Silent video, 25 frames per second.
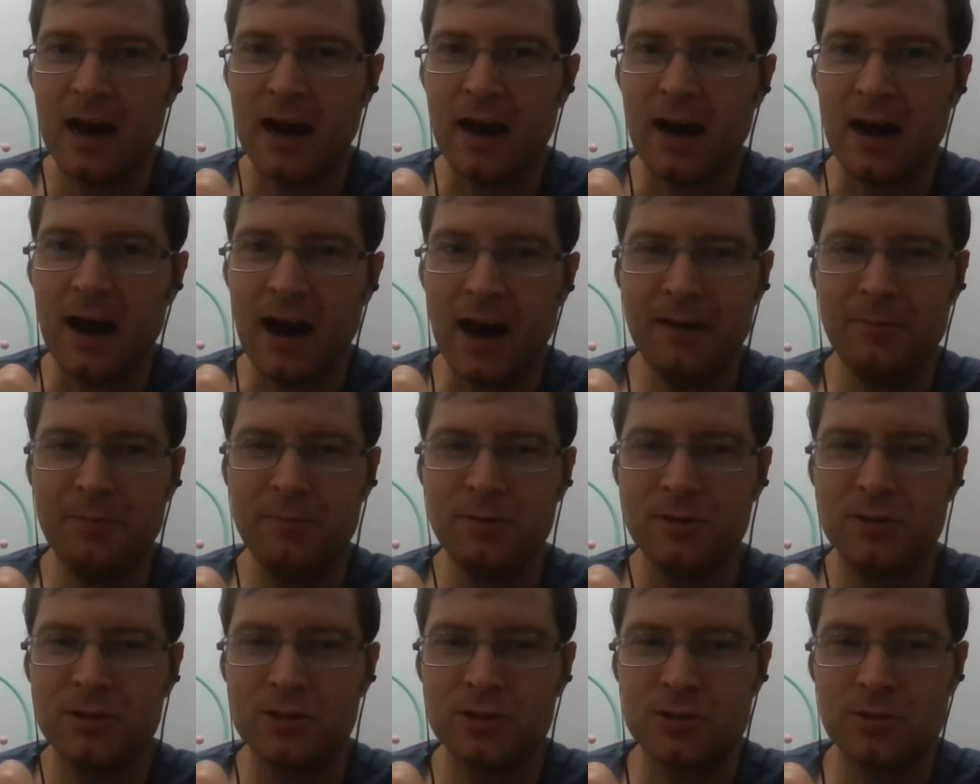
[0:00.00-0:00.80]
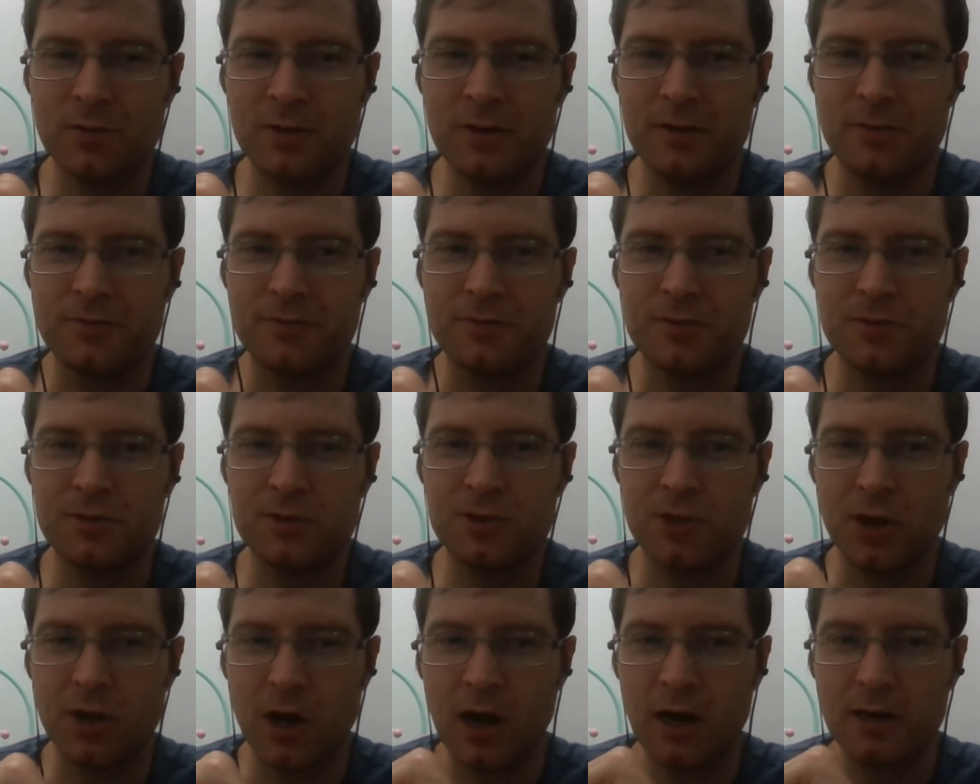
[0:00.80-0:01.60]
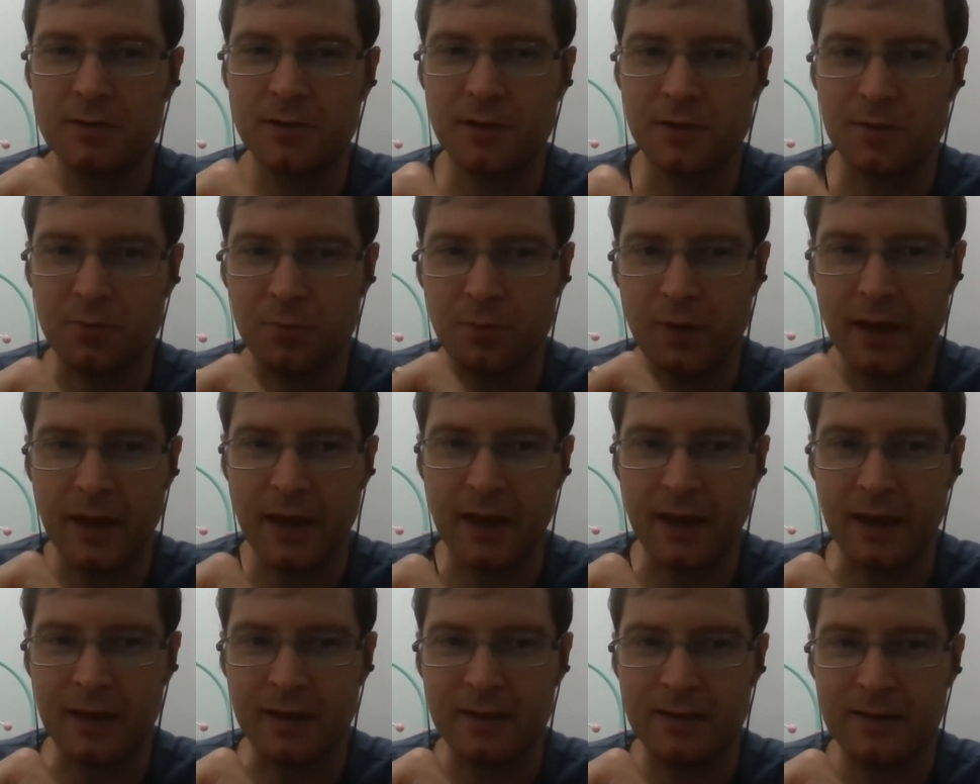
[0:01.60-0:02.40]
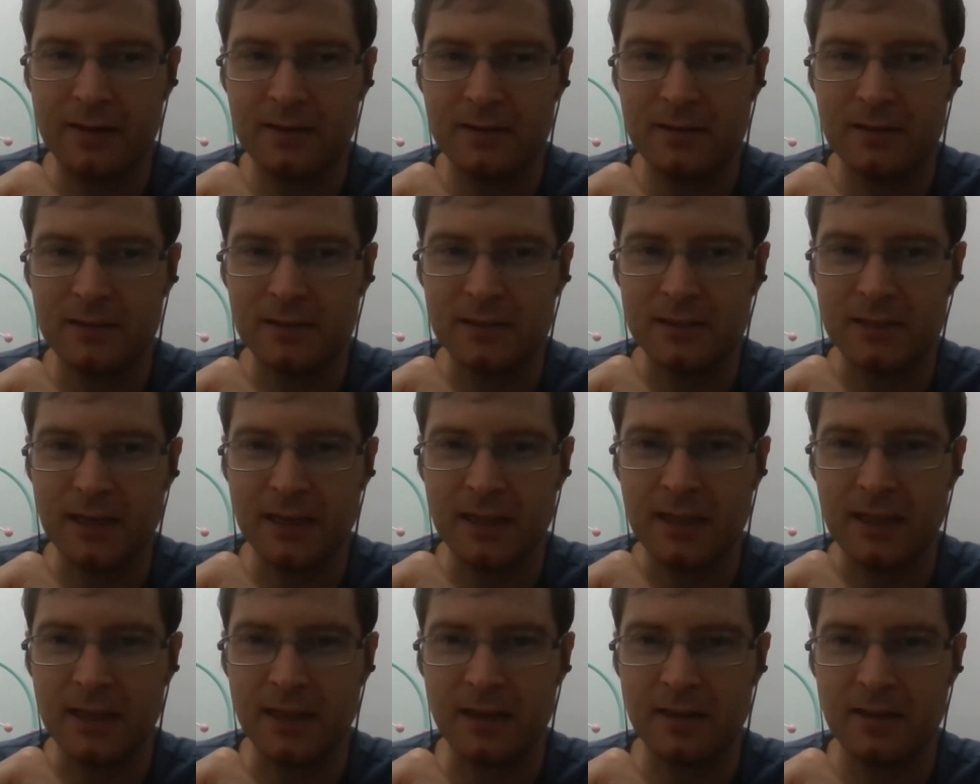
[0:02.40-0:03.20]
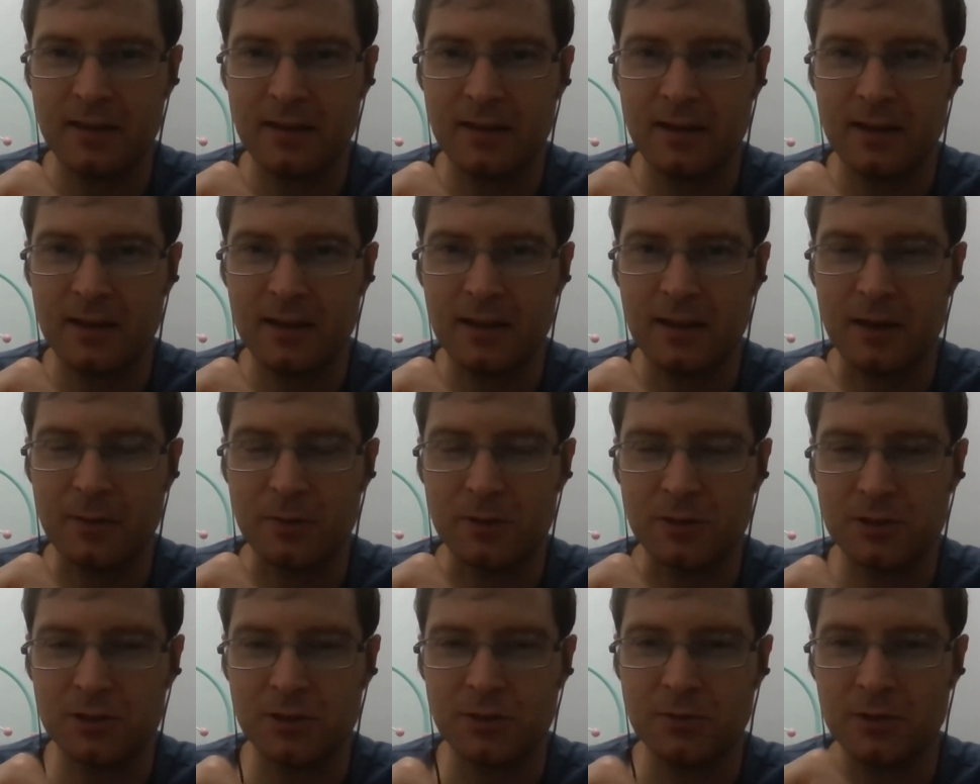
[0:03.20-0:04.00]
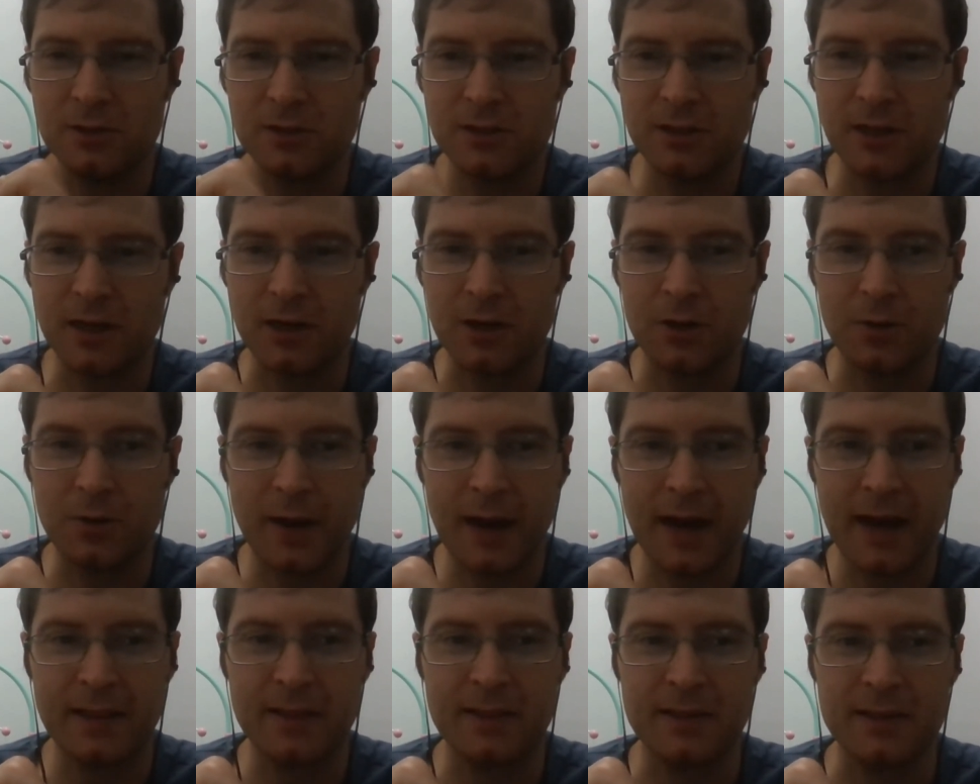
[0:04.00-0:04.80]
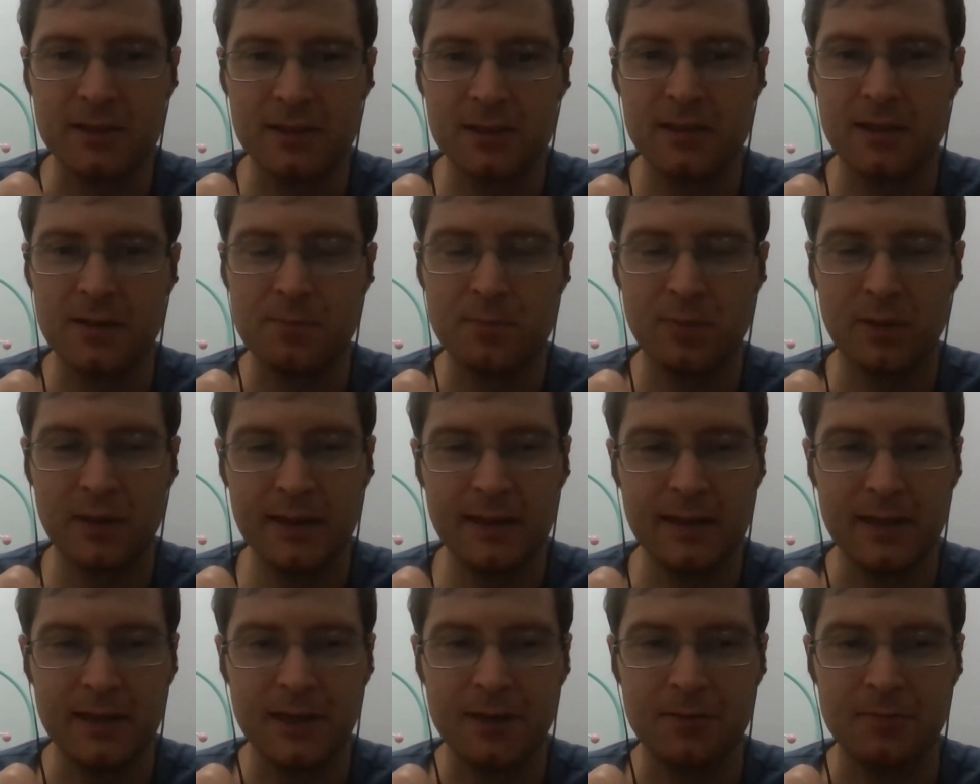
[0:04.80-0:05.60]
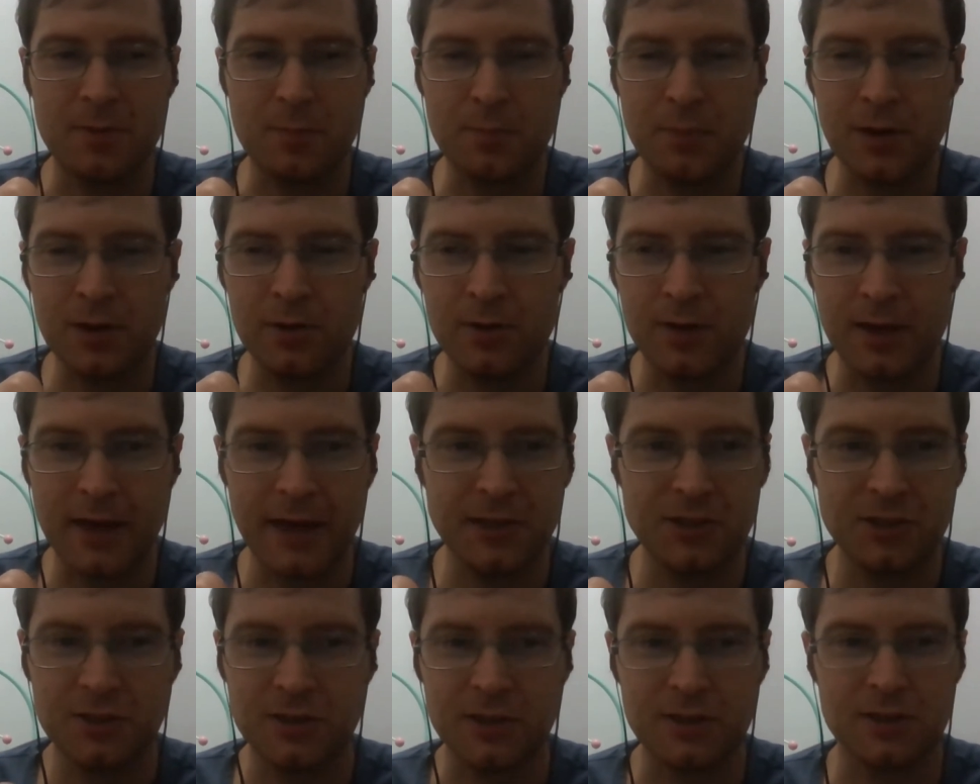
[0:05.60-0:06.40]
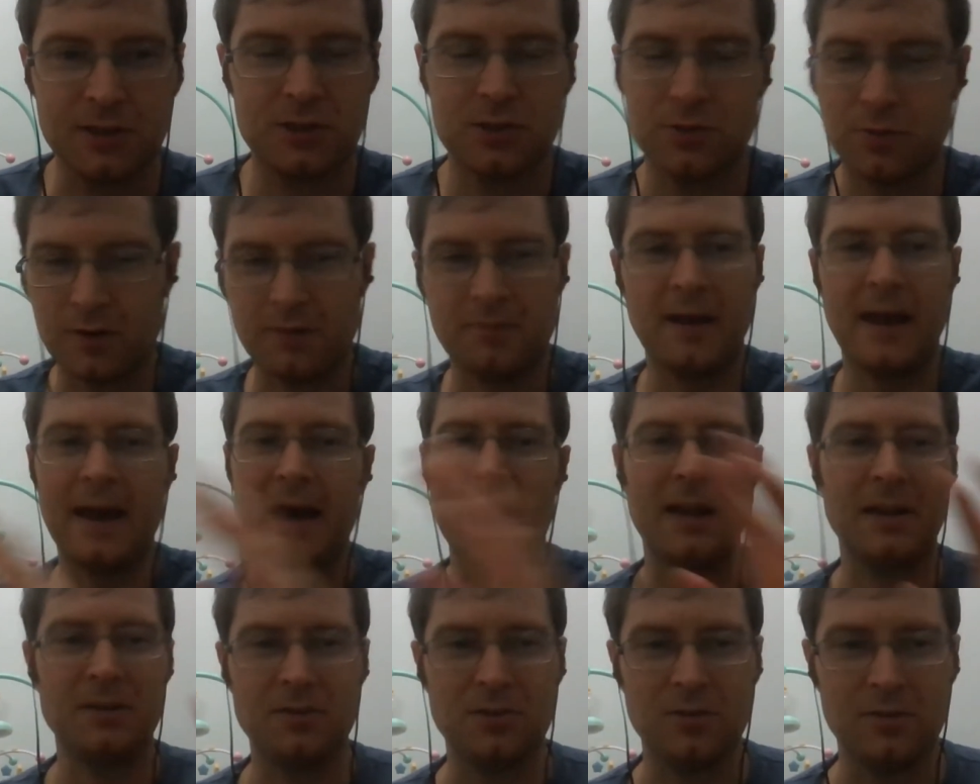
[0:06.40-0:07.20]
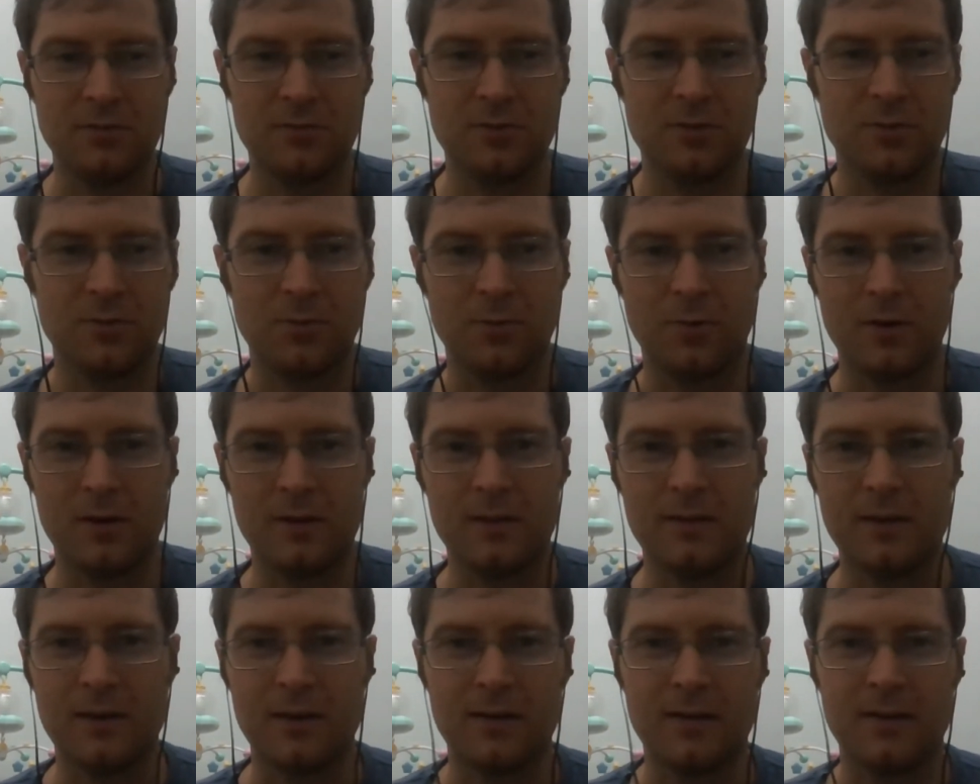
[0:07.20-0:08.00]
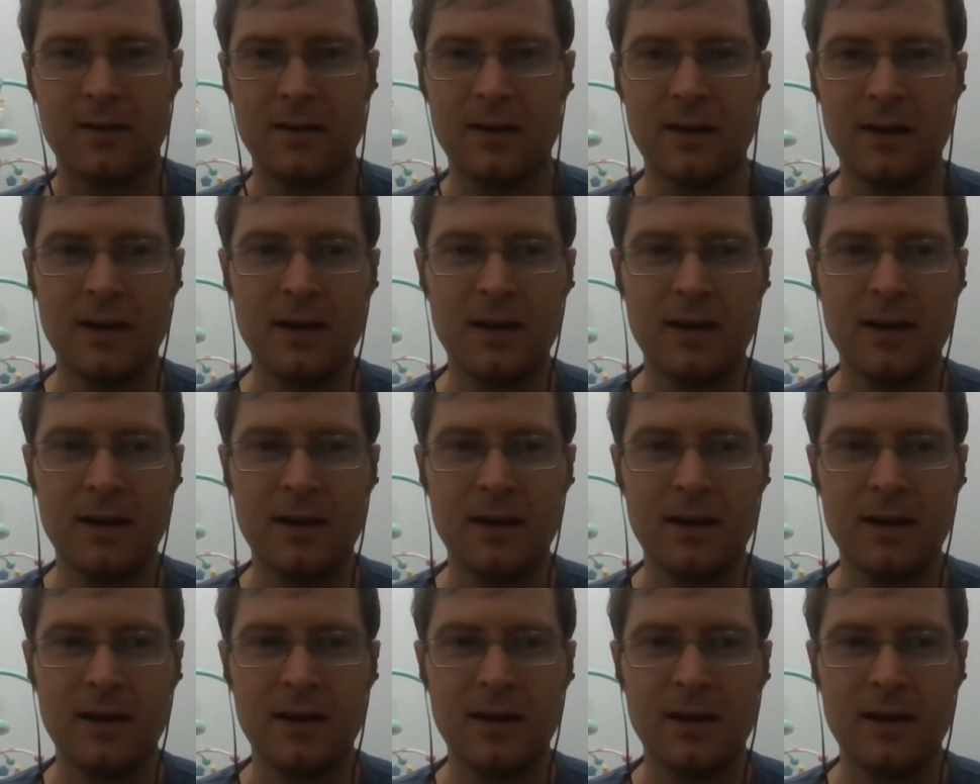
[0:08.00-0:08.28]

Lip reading: I was sort of shocked in a way to see that there were students there who had this completely repudiationist sort of attitude toward their